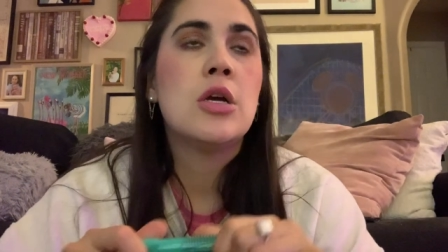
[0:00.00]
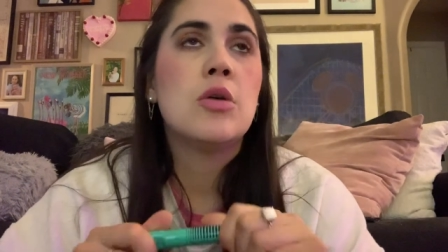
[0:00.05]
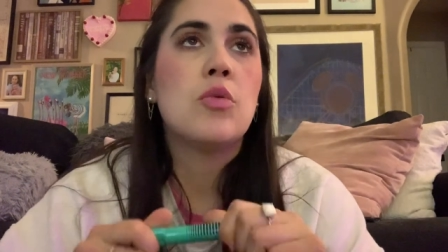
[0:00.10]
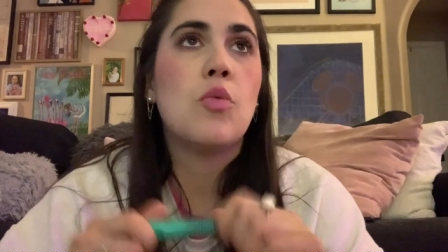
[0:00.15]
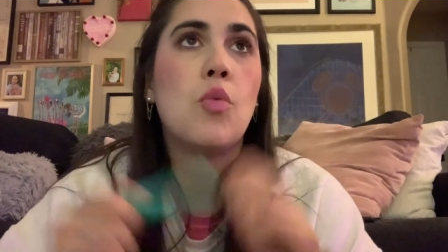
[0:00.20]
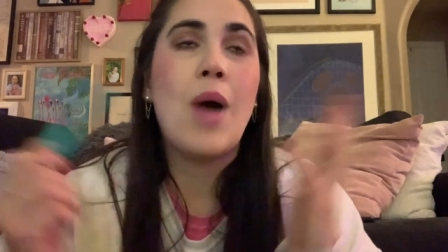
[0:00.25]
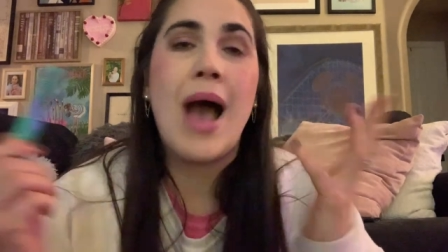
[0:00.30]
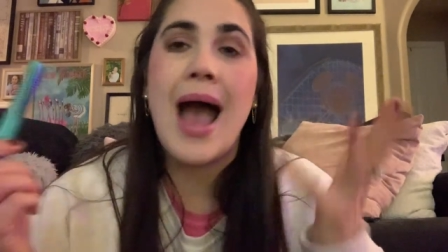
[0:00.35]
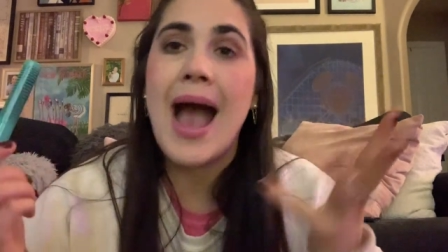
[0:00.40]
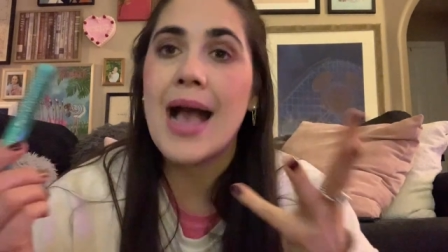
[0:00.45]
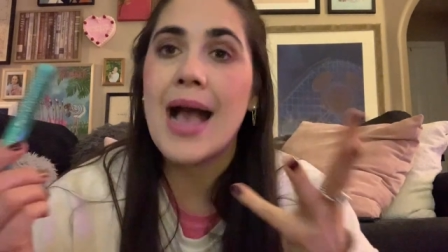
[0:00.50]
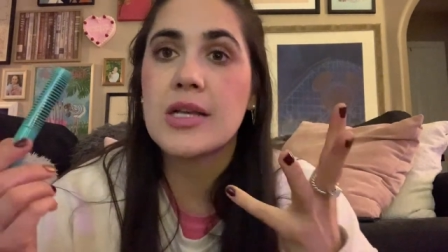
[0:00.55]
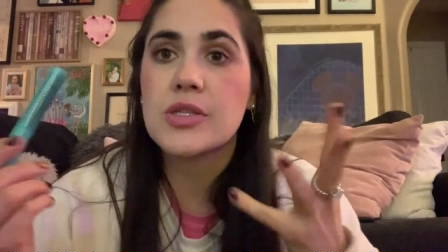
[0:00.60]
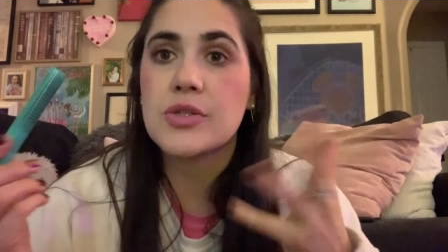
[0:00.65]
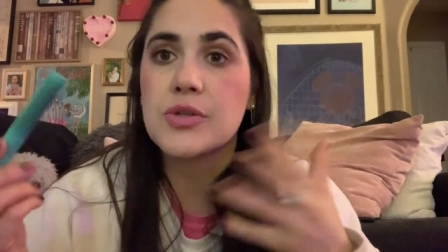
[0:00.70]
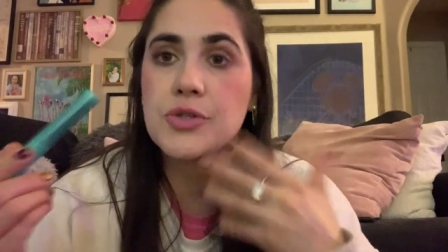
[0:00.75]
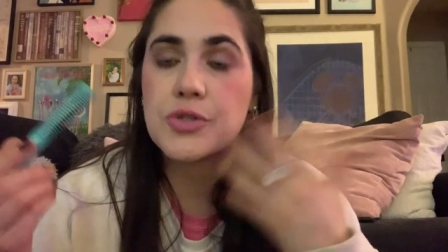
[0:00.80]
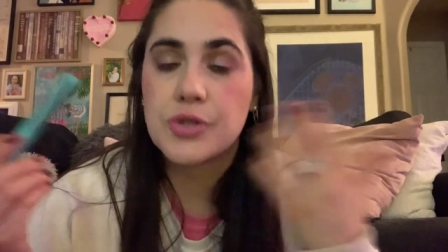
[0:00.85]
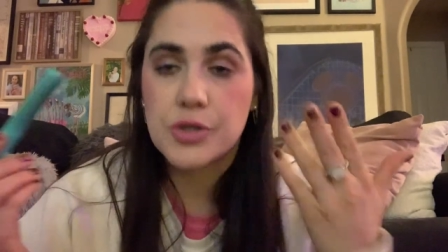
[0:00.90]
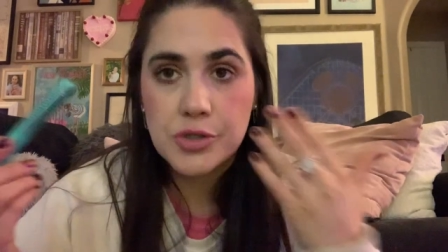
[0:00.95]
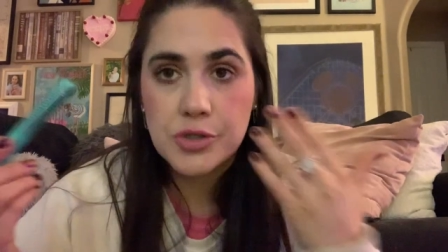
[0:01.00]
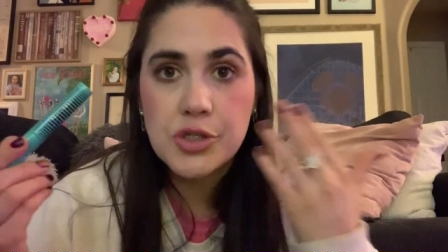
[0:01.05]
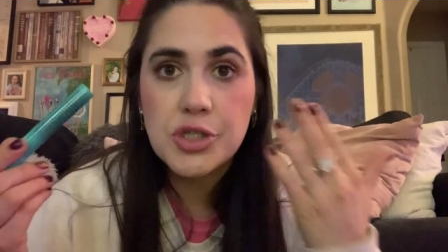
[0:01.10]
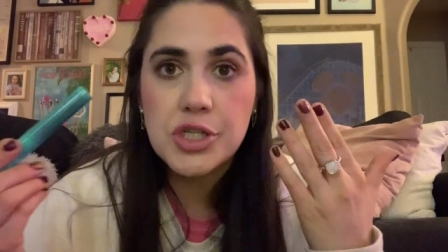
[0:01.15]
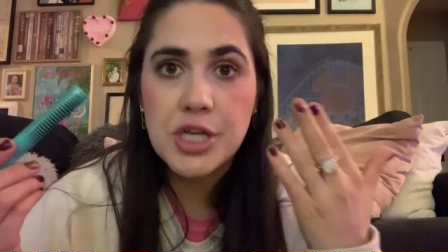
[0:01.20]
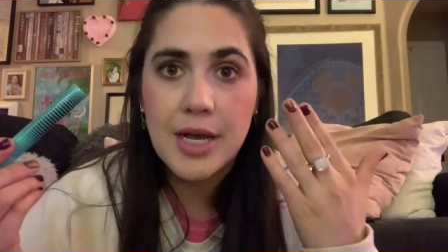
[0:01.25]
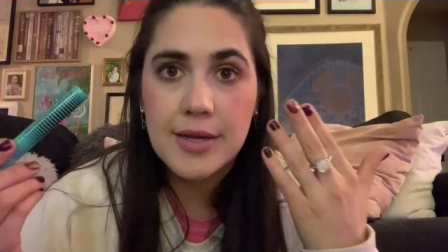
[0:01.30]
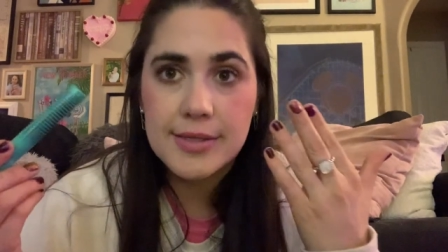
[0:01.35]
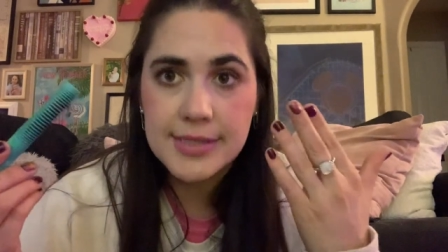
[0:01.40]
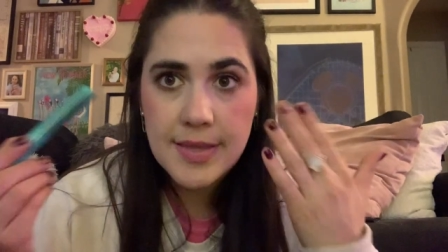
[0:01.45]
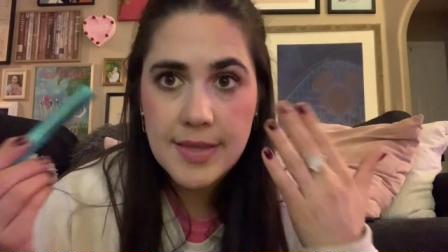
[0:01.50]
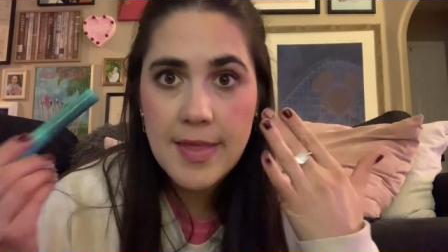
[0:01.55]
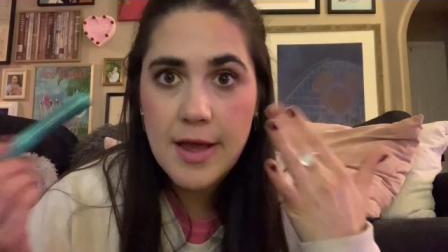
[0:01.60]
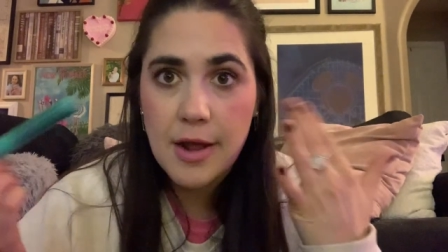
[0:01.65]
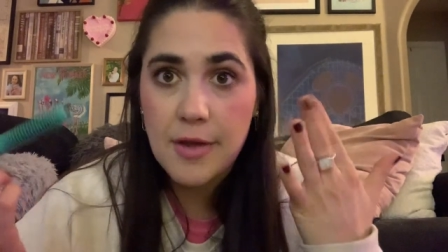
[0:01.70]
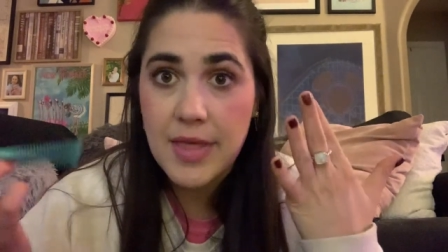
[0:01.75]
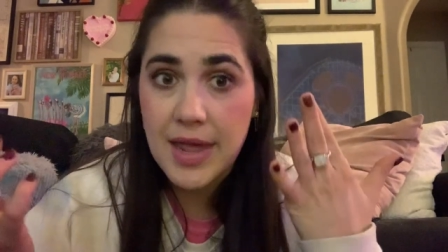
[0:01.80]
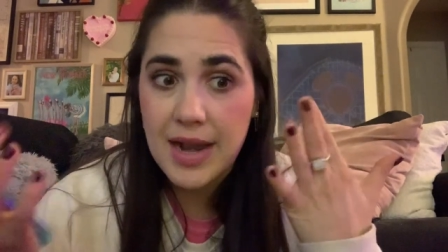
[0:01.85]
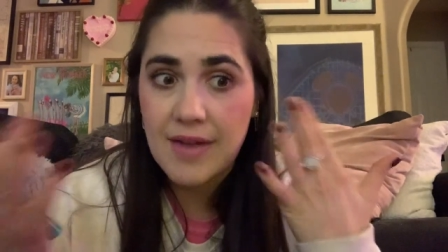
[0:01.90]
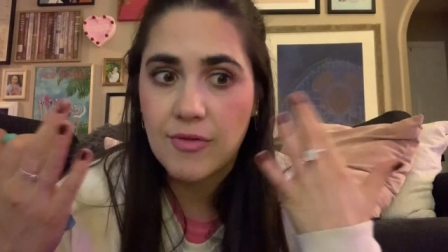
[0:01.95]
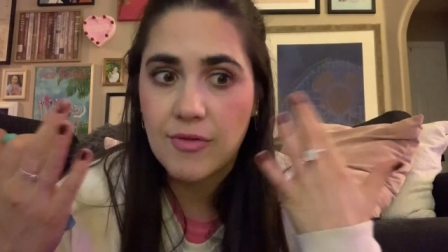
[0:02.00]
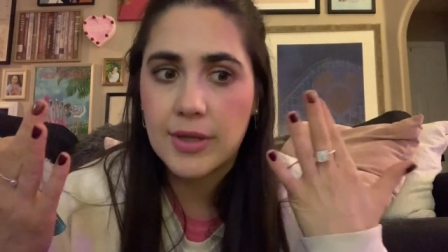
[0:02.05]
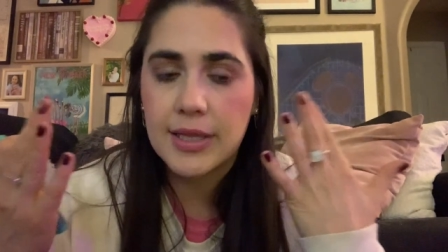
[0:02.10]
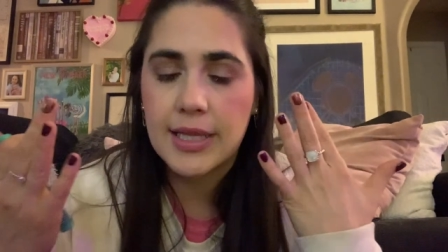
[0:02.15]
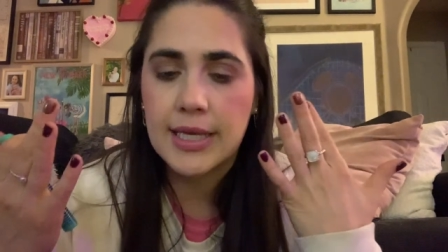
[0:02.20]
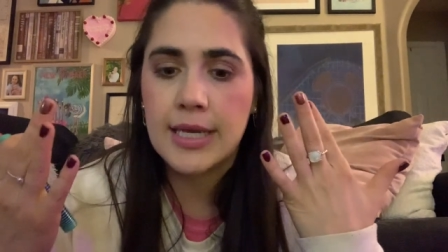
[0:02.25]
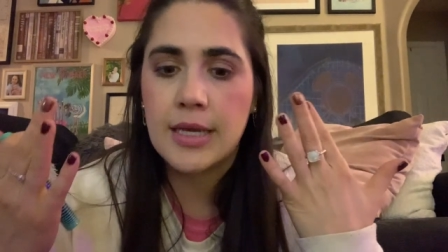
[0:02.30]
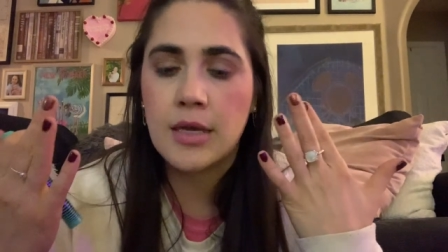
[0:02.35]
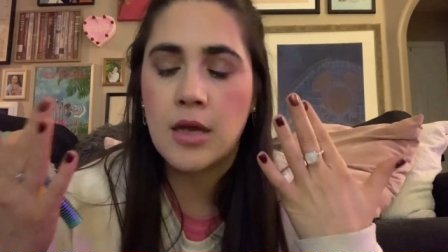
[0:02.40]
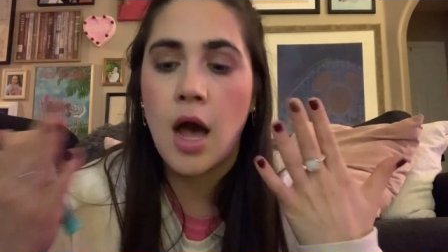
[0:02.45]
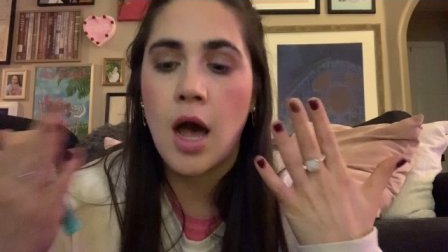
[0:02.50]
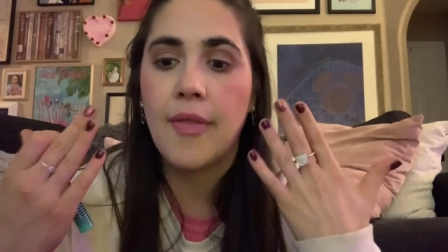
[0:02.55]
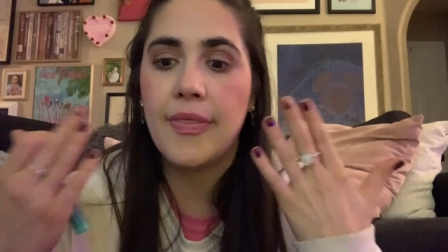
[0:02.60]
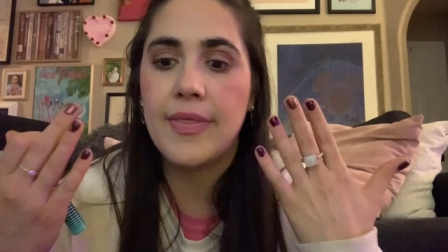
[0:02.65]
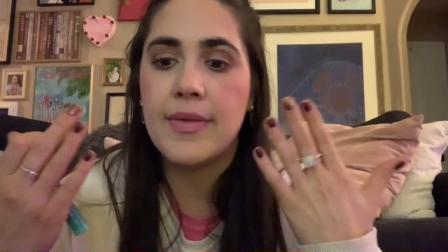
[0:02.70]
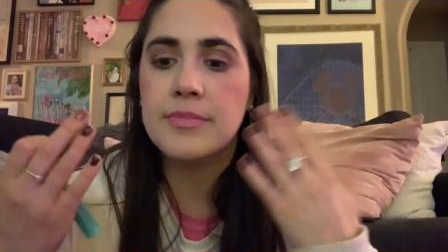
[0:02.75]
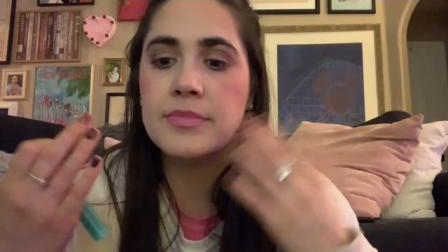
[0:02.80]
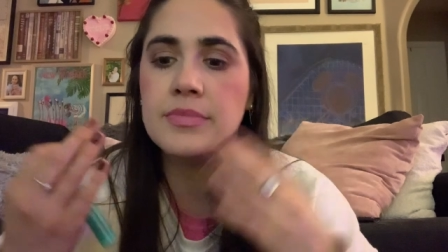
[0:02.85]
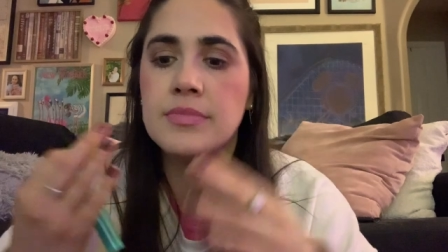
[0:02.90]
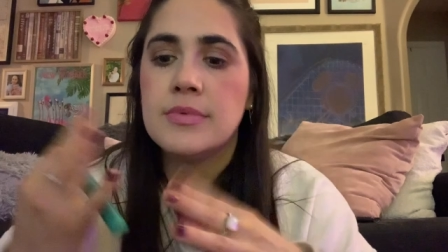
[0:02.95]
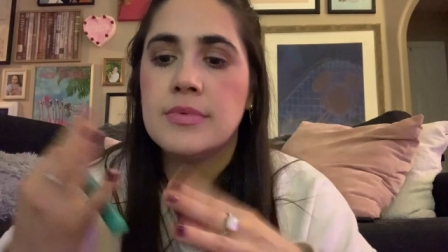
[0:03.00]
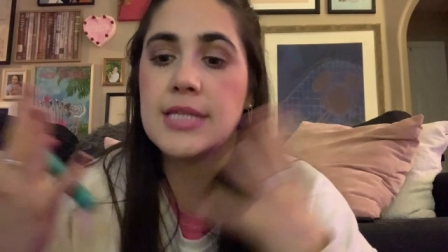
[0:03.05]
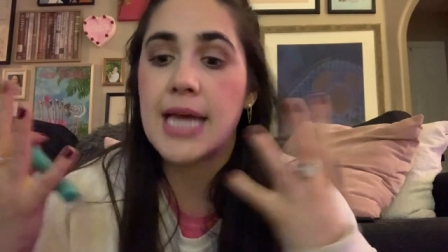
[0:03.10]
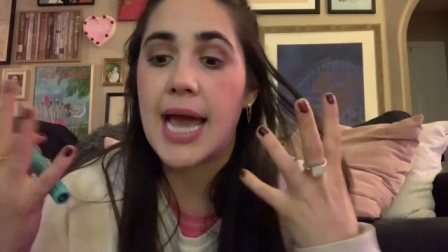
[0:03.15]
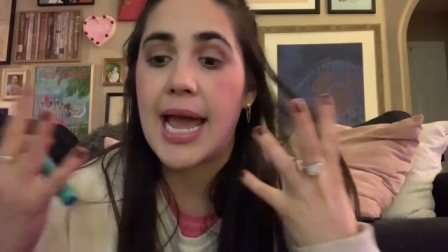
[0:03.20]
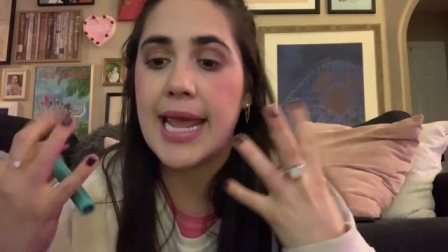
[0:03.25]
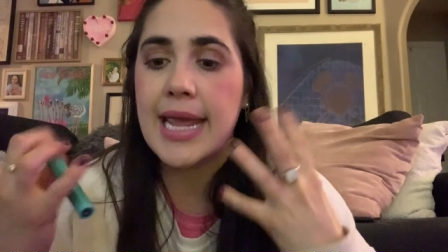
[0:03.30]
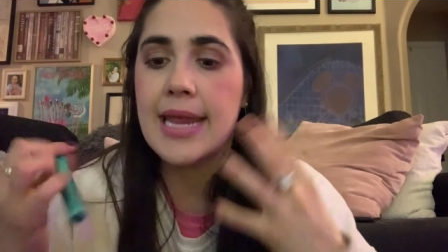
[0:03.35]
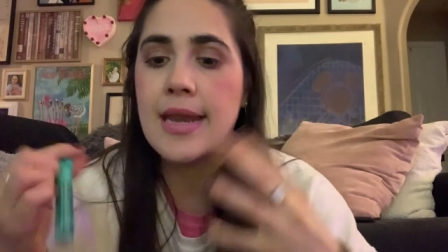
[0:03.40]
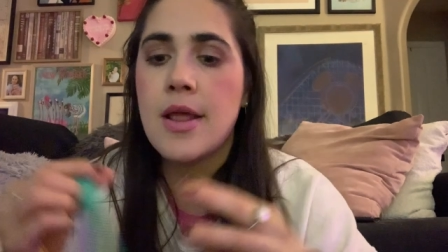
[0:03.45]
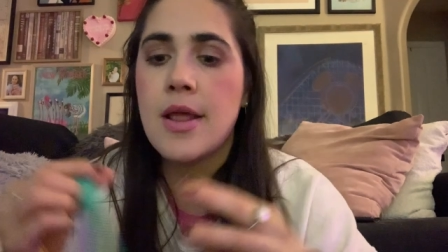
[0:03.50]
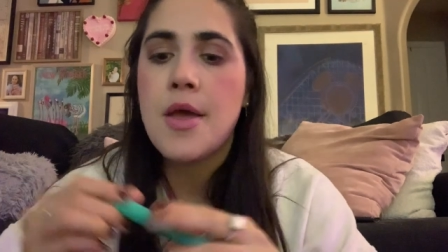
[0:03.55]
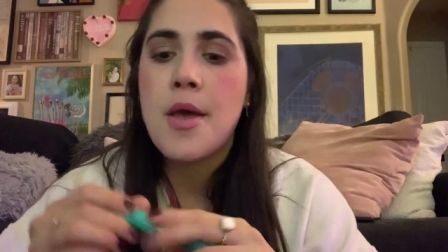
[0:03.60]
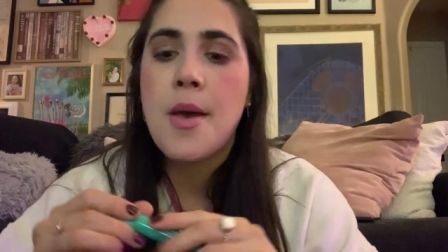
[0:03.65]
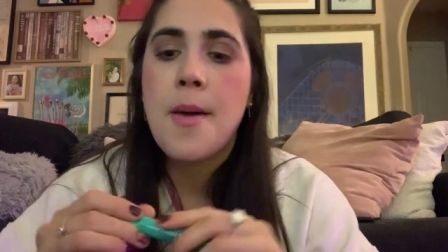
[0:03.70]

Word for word: wax or certain gels in there that have really gotten them tight.